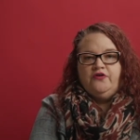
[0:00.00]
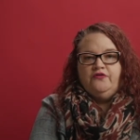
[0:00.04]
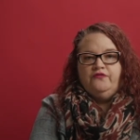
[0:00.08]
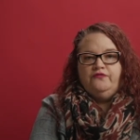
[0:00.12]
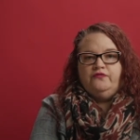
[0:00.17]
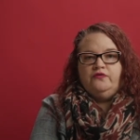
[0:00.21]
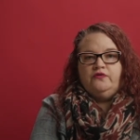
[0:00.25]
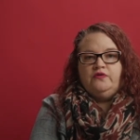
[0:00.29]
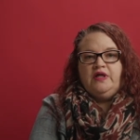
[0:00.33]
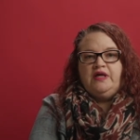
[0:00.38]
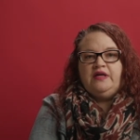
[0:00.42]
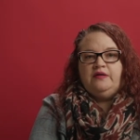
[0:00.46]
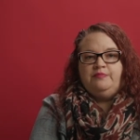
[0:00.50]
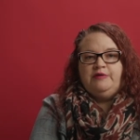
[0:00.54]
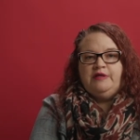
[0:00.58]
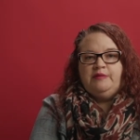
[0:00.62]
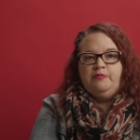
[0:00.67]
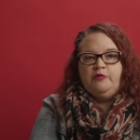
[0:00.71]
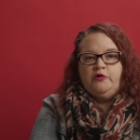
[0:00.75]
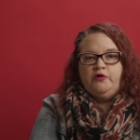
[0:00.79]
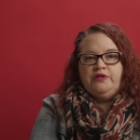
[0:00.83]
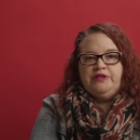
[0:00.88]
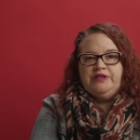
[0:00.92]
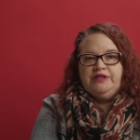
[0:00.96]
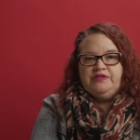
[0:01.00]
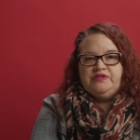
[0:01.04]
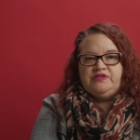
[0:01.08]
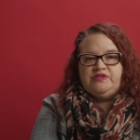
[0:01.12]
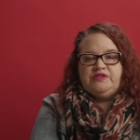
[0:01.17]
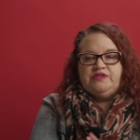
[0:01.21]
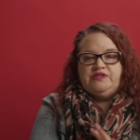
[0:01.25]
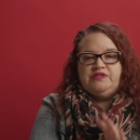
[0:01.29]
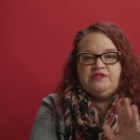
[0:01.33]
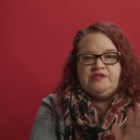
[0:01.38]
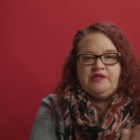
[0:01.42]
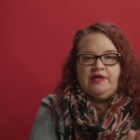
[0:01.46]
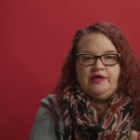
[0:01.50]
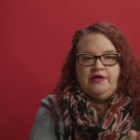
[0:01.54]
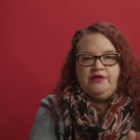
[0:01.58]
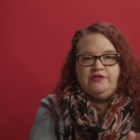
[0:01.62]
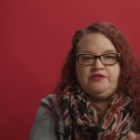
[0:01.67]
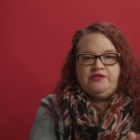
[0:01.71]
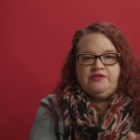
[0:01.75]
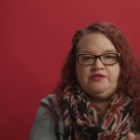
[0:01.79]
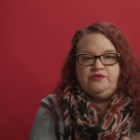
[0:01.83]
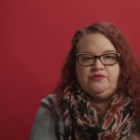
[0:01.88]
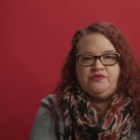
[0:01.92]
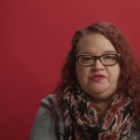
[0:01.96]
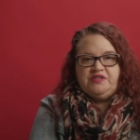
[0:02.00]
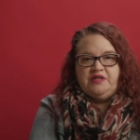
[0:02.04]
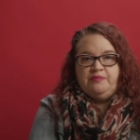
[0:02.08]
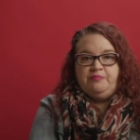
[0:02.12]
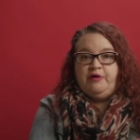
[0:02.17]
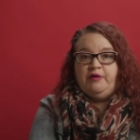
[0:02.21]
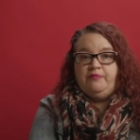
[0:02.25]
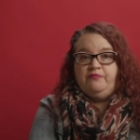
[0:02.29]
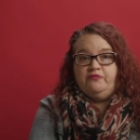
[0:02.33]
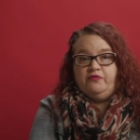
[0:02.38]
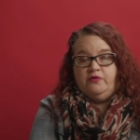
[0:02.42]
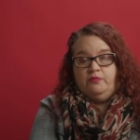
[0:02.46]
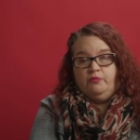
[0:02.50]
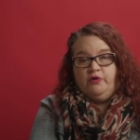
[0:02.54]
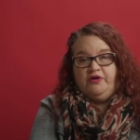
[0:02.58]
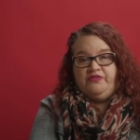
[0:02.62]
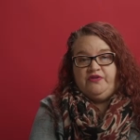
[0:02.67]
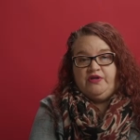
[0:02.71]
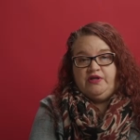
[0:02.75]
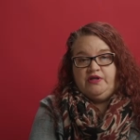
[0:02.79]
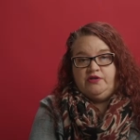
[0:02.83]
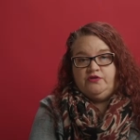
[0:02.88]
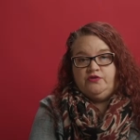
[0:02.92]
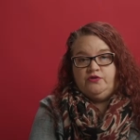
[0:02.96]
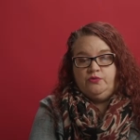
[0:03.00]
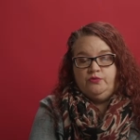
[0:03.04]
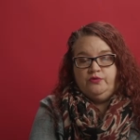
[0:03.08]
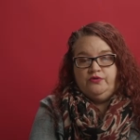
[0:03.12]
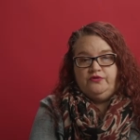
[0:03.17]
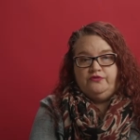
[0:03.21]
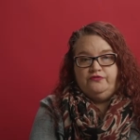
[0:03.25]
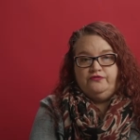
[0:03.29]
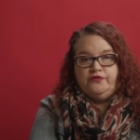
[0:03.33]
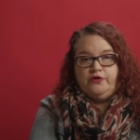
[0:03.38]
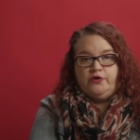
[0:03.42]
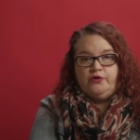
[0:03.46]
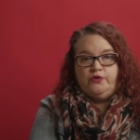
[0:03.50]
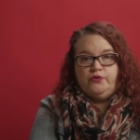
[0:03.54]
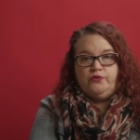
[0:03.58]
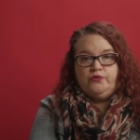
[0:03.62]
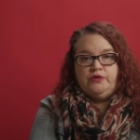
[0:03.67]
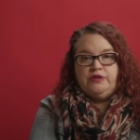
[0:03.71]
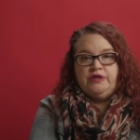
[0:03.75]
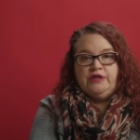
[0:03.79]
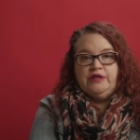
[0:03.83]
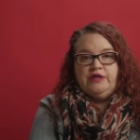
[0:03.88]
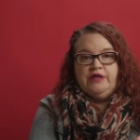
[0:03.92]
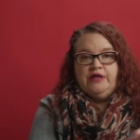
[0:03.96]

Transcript: for a lot of people, it's a desire to step up from what they can do with their phone.